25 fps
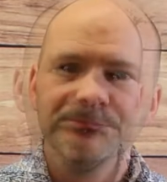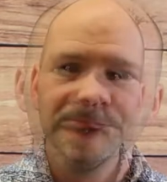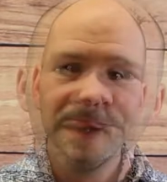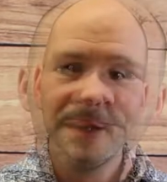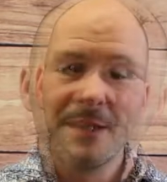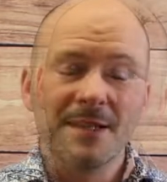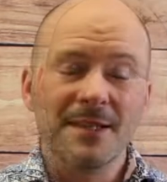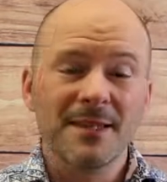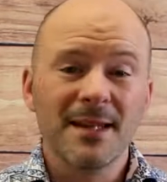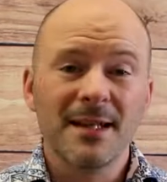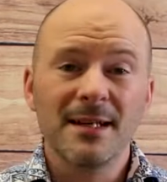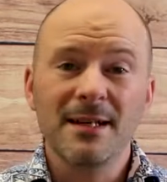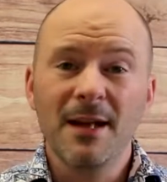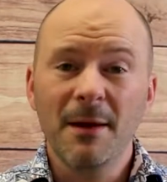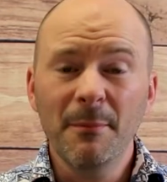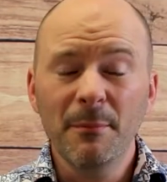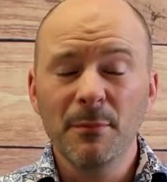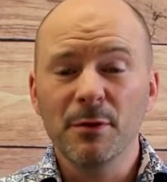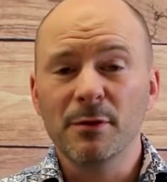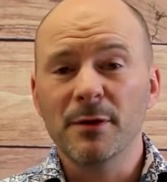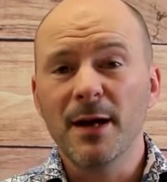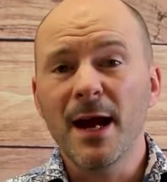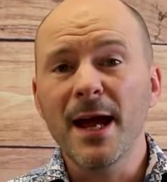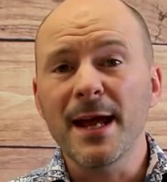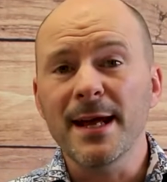So then
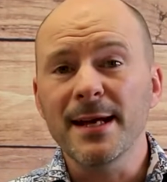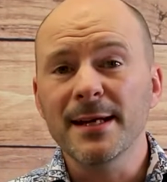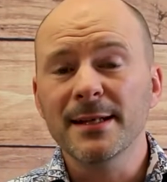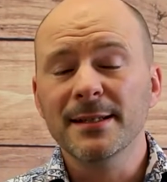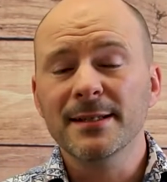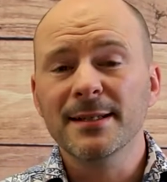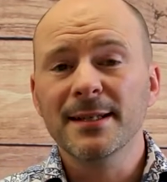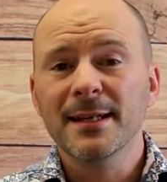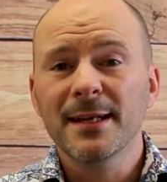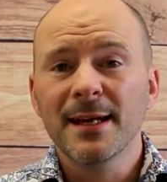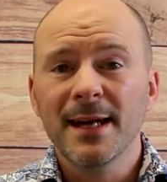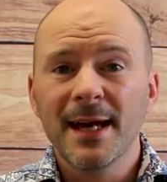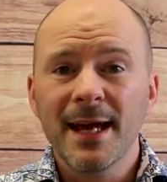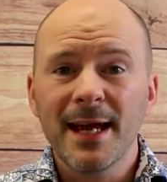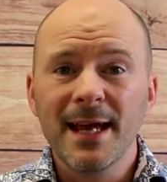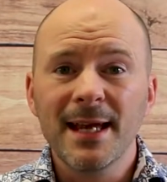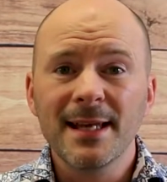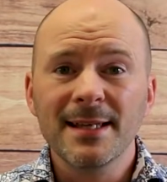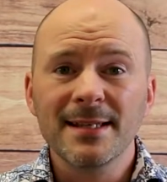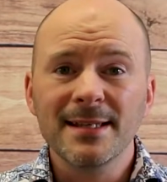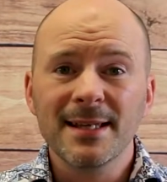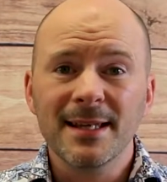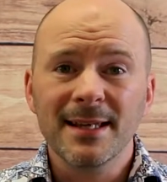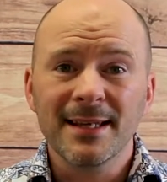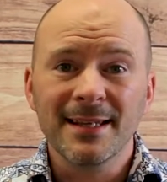number 8
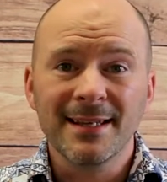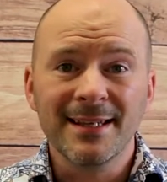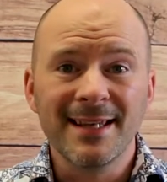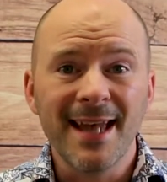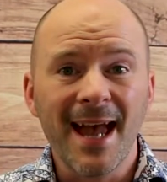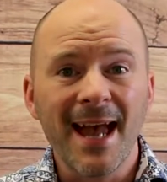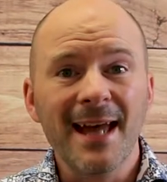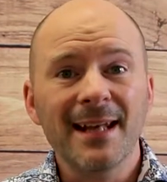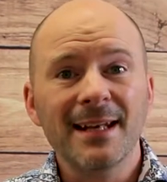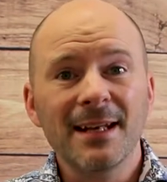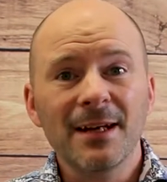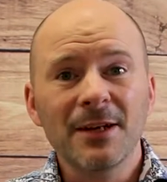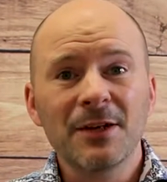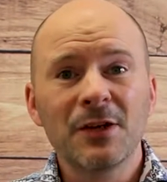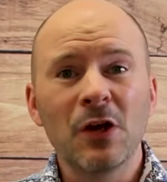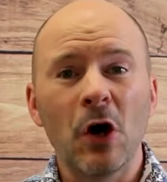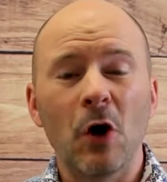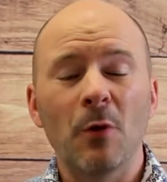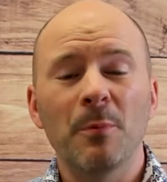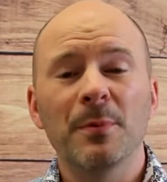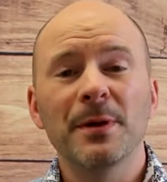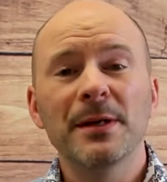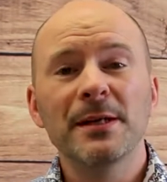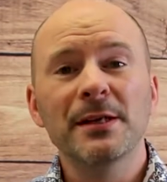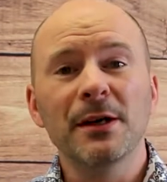is get a
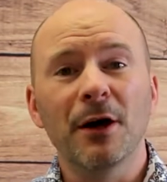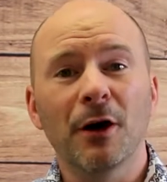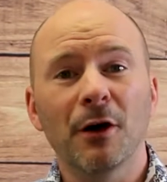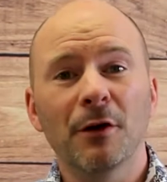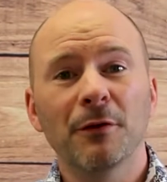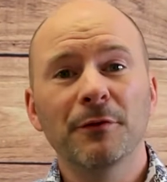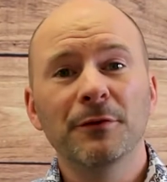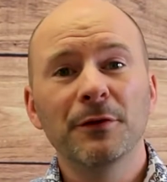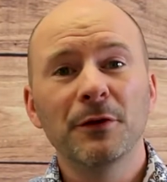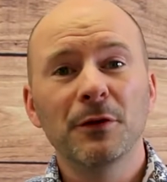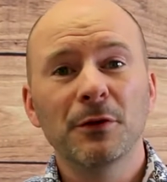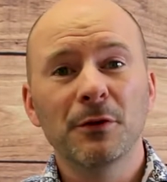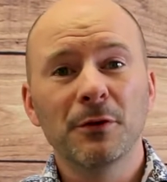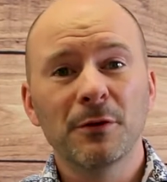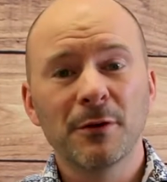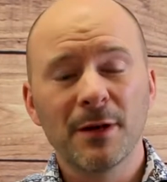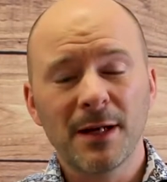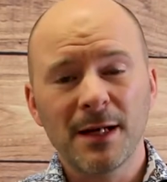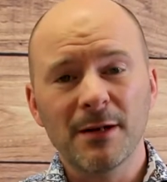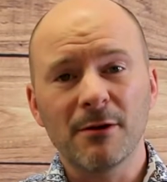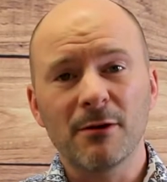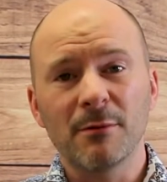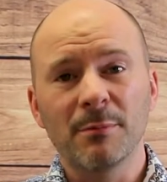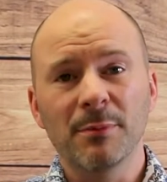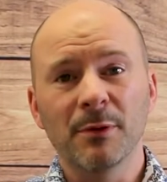copy of your
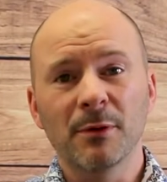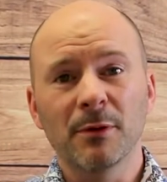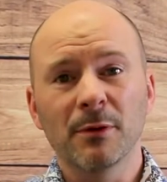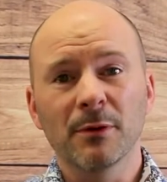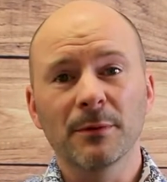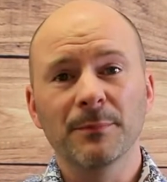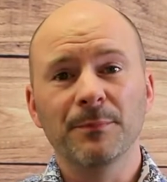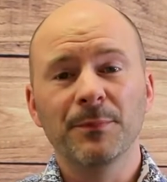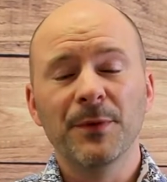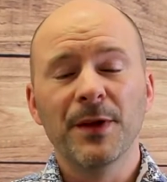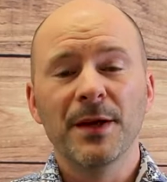credit report.